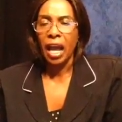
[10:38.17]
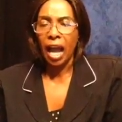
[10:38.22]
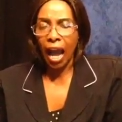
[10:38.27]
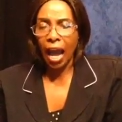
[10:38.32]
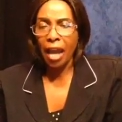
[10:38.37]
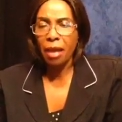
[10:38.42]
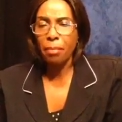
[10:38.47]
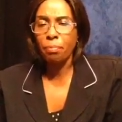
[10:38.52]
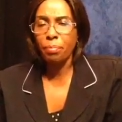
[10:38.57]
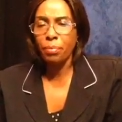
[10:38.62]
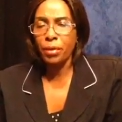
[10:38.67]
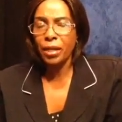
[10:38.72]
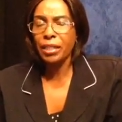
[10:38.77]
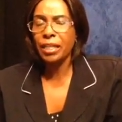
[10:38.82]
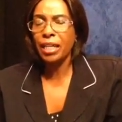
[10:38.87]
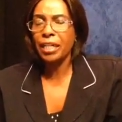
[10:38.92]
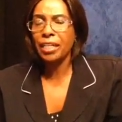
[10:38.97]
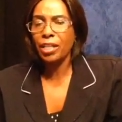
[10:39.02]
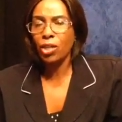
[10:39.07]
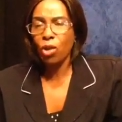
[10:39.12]
I pray
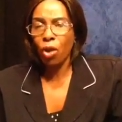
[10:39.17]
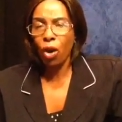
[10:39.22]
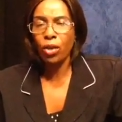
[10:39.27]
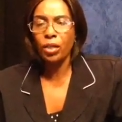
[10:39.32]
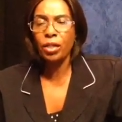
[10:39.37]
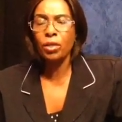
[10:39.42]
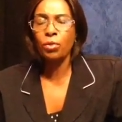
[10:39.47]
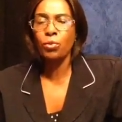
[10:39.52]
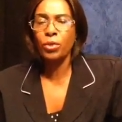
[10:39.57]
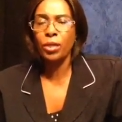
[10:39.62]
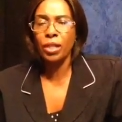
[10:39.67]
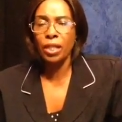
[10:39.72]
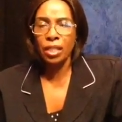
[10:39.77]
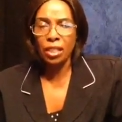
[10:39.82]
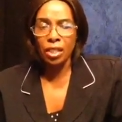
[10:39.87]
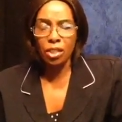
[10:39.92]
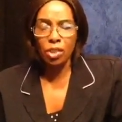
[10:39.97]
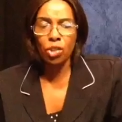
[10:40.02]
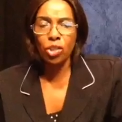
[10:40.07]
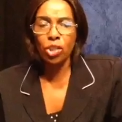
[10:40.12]
that God will
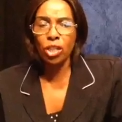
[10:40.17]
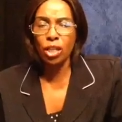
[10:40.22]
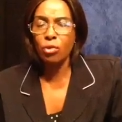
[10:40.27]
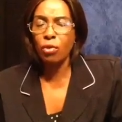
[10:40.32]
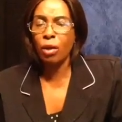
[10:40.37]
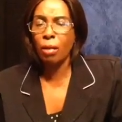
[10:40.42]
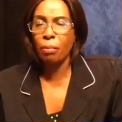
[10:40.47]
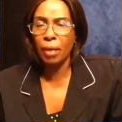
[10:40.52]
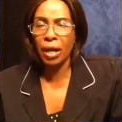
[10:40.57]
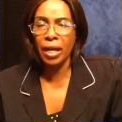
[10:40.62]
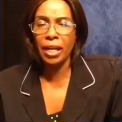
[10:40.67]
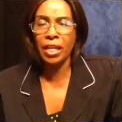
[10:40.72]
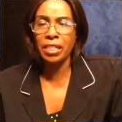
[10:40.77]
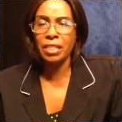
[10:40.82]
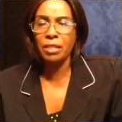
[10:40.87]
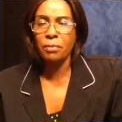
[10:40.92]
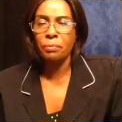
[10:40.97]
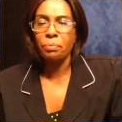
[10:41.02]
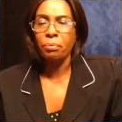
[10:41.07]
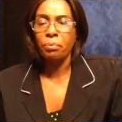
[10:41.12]
see your
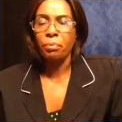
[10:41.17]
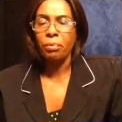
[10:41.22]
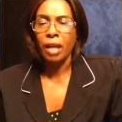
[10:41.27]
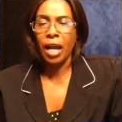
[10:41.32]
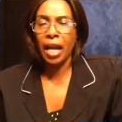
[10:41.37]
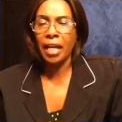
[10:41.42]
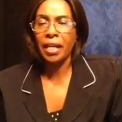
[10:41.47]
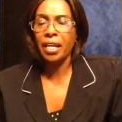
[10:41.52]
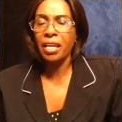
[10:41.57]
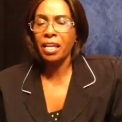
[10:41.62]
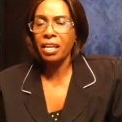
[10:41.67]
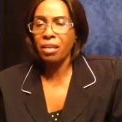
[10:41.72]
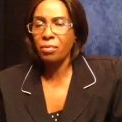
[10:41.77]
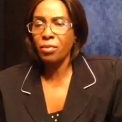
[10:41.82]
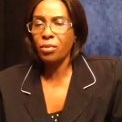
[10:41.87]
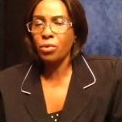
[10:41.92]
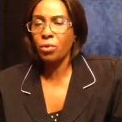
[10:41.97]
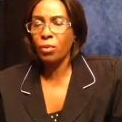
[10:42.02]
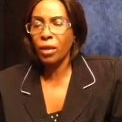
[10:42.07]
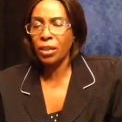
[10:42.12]
marriage, and if
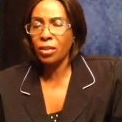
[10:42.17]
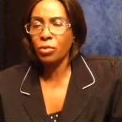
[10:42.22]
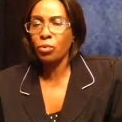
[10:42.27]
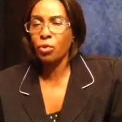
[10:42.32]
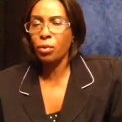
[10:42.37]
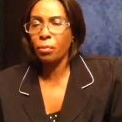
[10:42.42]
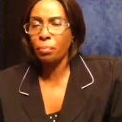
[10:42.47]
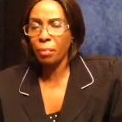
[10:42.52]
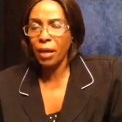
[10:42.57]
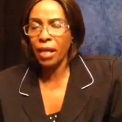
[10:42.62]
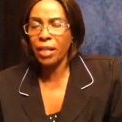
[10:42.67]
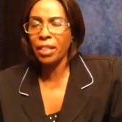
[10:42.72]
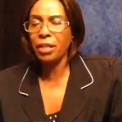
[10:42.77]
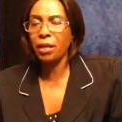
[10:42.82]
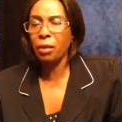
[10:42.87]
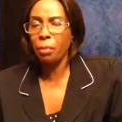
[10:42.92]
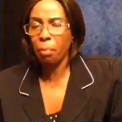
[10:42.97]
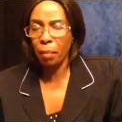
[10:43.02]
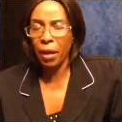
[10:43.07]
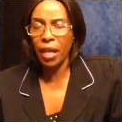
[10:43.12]
you want to repent,
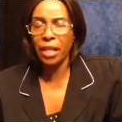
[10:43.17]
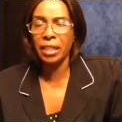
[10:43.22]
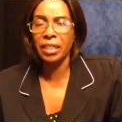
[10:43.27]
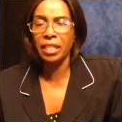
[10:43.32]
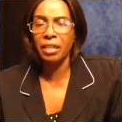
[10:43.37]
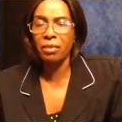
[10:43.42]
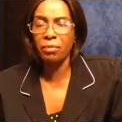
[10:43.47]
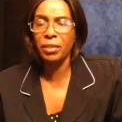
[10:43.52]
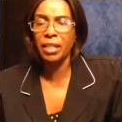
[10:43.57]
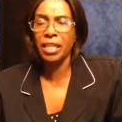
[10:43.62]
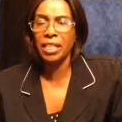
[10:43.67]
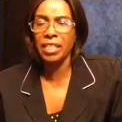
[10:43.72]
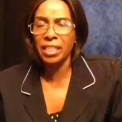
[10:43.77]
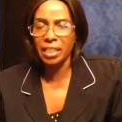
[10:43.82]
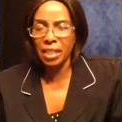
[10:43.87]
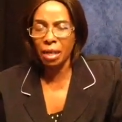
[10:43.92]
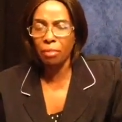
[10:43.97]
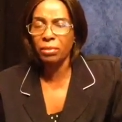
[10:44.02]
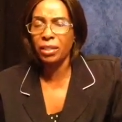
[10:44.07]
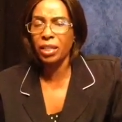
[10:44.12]
repent. If there's
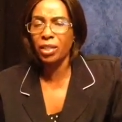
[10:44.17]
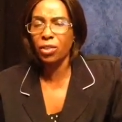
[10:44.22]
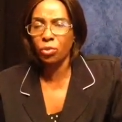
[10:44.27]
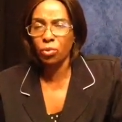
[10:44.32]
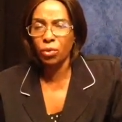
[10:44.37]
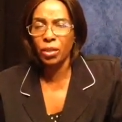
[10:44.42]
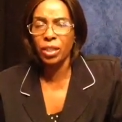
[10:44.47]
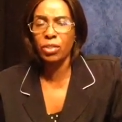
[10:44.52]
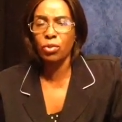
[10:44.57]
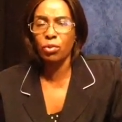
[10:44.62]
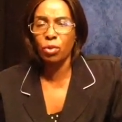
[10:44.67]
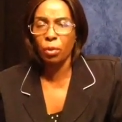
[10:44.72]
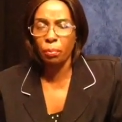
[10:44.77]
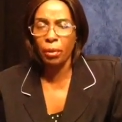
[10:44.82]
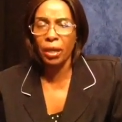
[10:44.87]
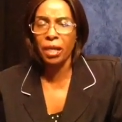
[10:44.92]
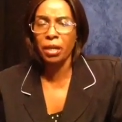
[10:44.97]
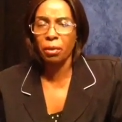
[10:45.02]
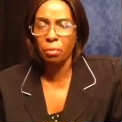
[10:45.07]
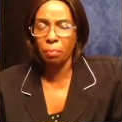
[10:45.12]
something you need to
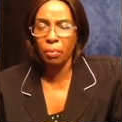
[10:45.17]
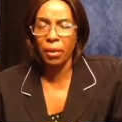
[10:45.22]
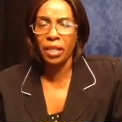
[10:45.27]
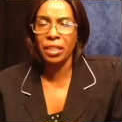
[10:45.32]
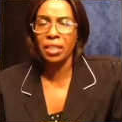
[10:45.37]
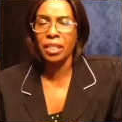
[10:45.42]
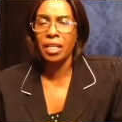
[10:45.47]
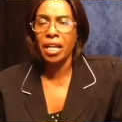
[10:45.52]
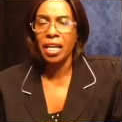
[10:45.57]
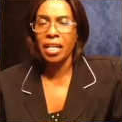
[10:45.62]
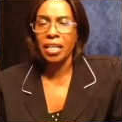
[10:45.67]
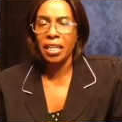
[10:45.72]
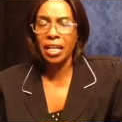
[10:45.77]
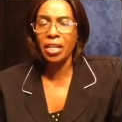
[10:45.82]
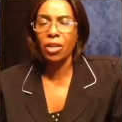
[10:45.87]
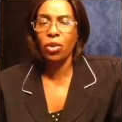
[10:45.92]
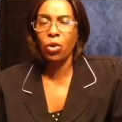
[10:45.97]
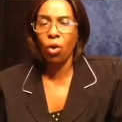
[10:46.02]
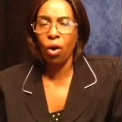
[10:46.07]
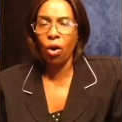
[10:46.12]
repent, repent.
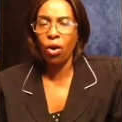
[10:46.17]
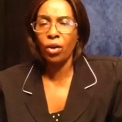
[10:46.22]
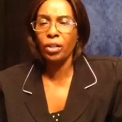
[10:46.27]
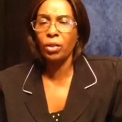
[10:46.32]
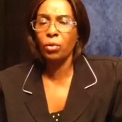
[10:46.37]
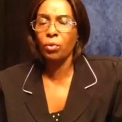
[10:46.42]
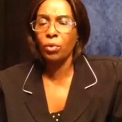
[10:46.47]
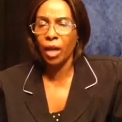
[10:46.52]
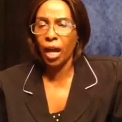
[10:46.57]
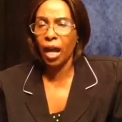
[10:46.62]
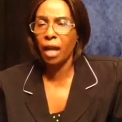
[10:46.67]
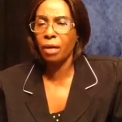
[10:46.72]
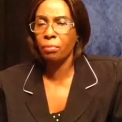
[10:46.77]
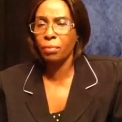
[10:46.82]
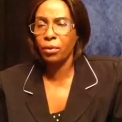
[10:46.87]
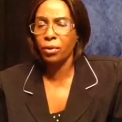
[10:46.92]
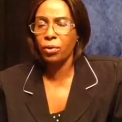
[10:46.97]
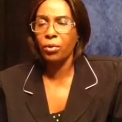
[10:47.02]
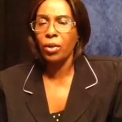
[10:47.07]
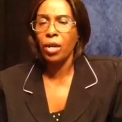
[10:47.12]
Then God will
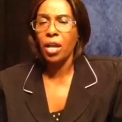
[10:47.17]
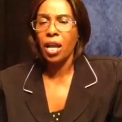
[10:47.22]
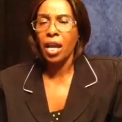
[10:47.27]
help you.